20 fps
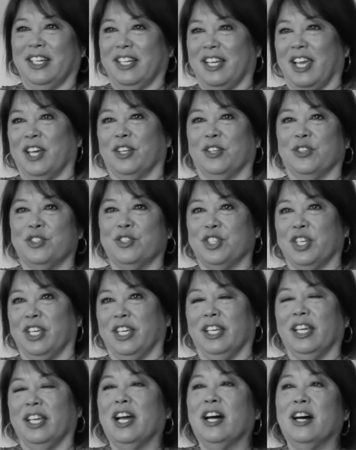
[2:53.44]

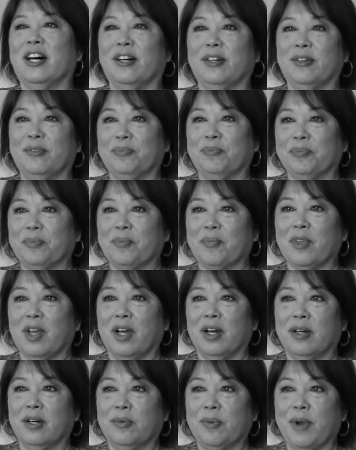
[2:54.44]
energy
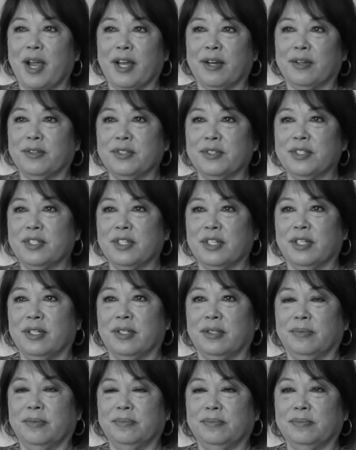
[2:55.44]
around
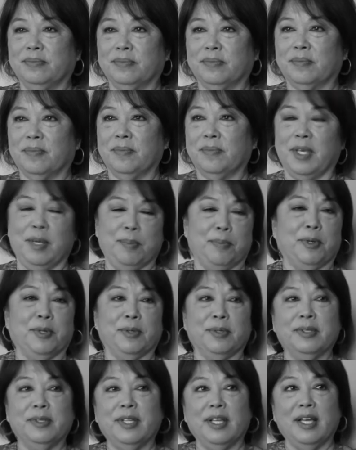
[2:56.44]
people,
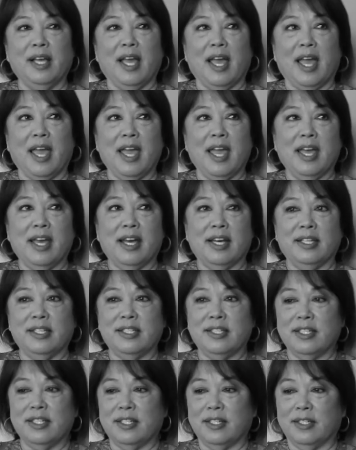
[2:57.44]

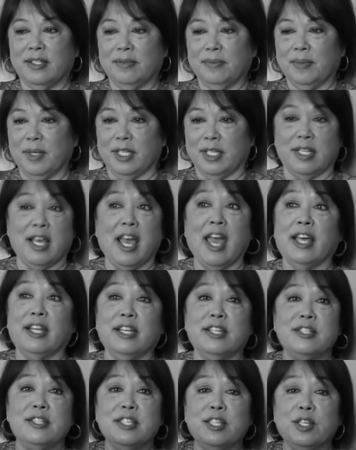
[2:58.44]
and
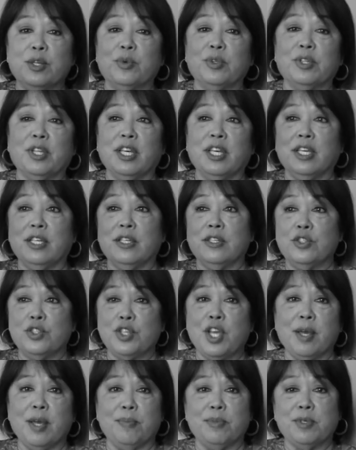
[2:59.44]
is equally
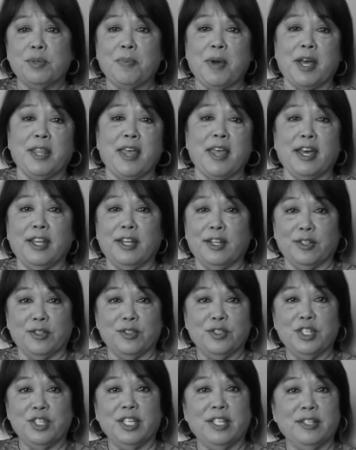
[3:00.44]
shaped by that
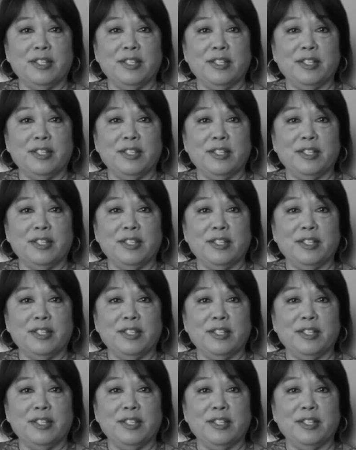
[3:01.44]
energy.